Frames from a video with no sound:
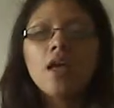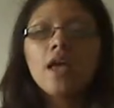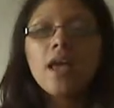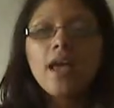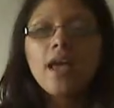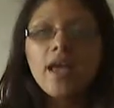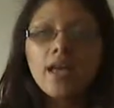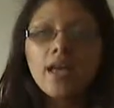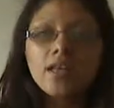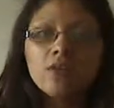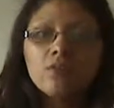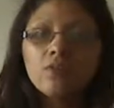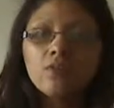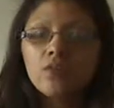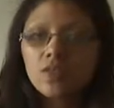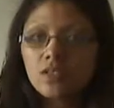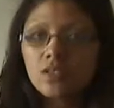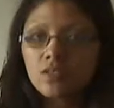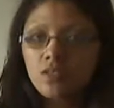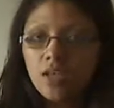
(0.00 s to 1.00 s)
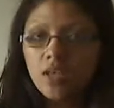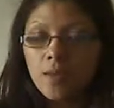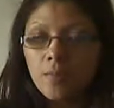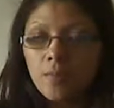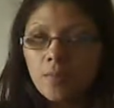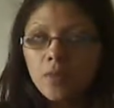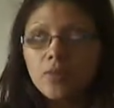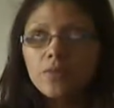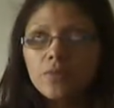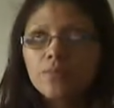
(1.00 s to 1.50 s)
And for
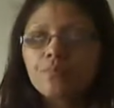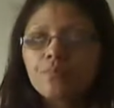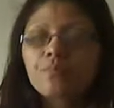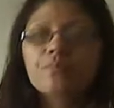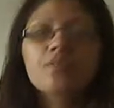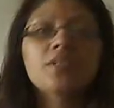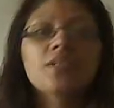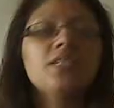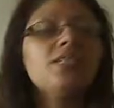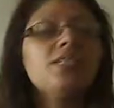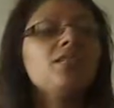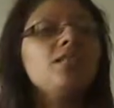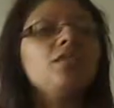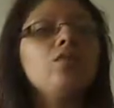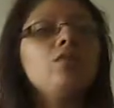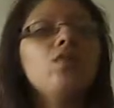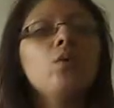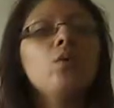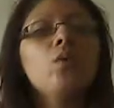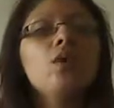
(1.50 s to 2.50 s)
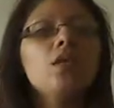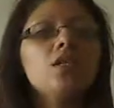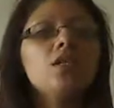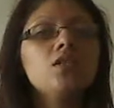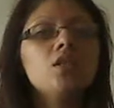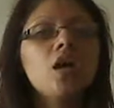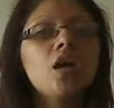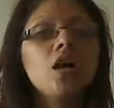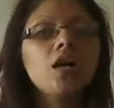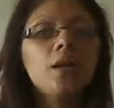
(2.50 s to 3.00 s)
example, if you want to
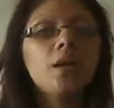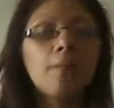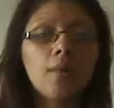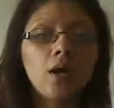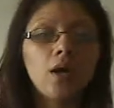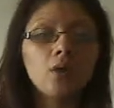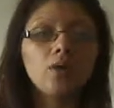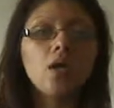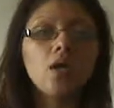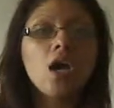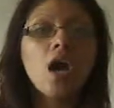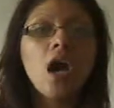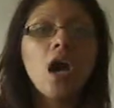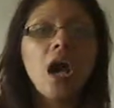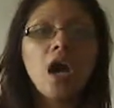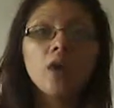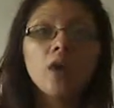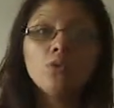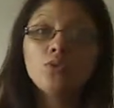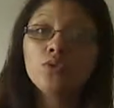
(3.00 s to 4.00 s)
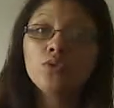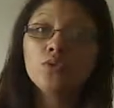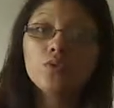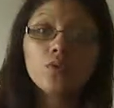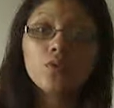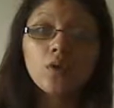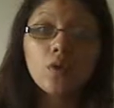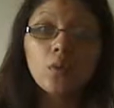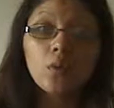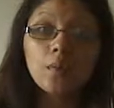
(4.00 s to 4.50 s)
talk about how to
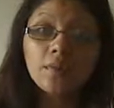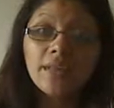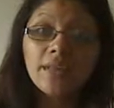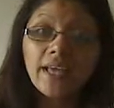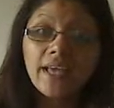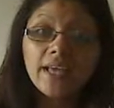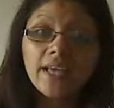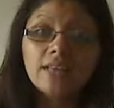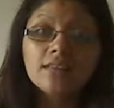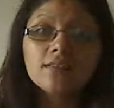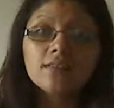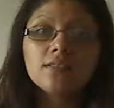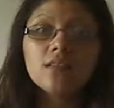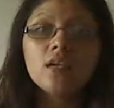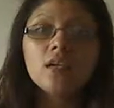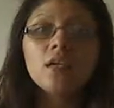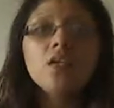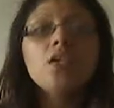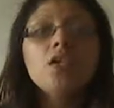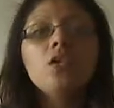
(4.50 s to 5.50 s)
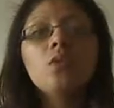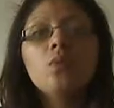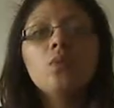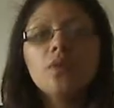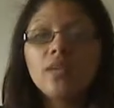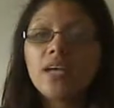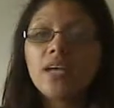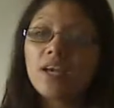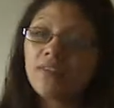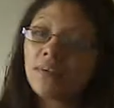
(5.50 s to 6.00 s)
grow plants, you
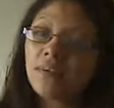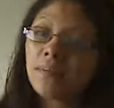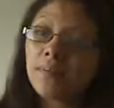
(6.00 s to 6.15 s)
want to have a